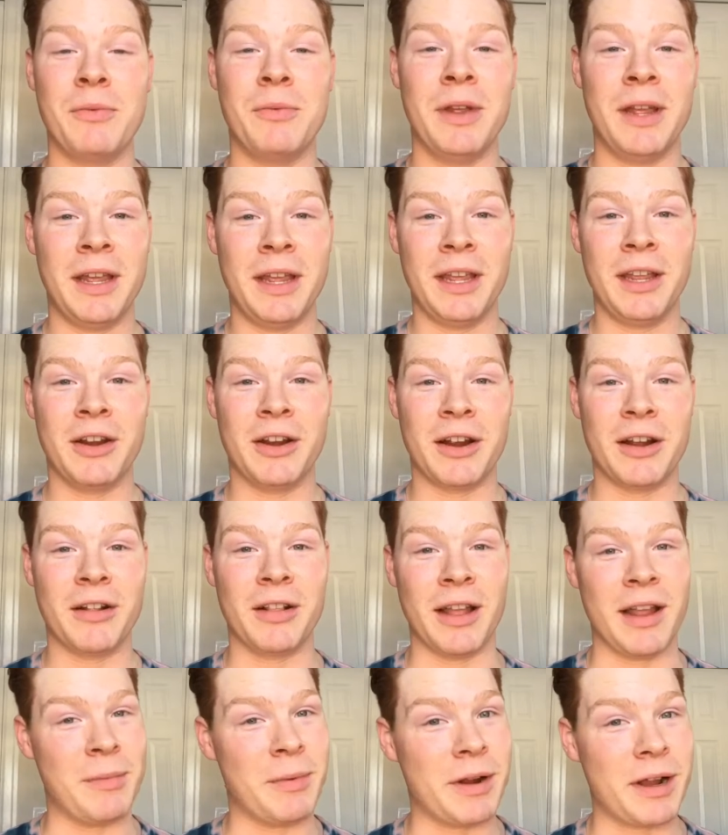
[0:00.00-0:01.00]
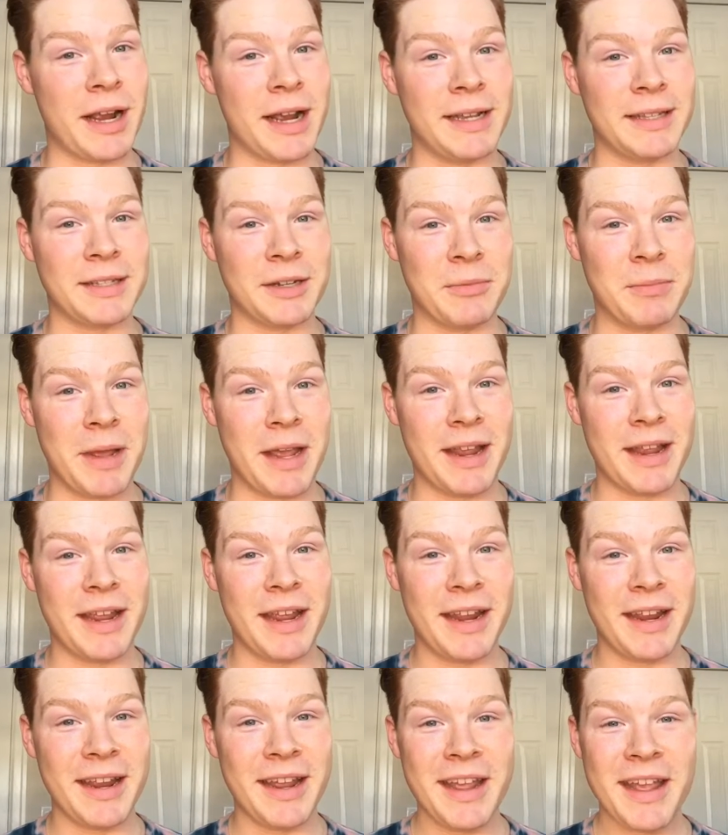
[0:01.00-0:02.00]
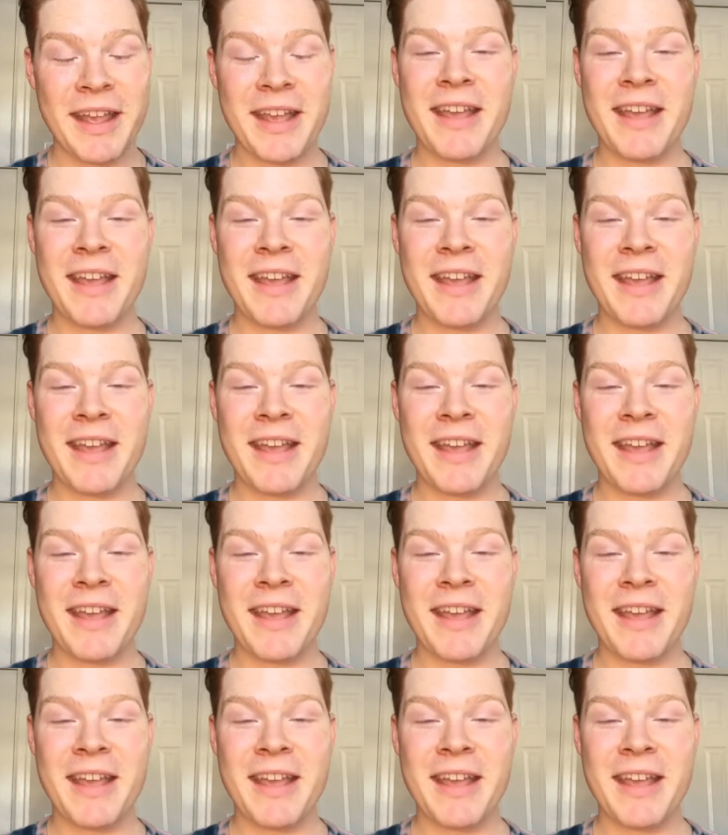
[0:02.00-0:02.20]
we here at Glamour Guys are making,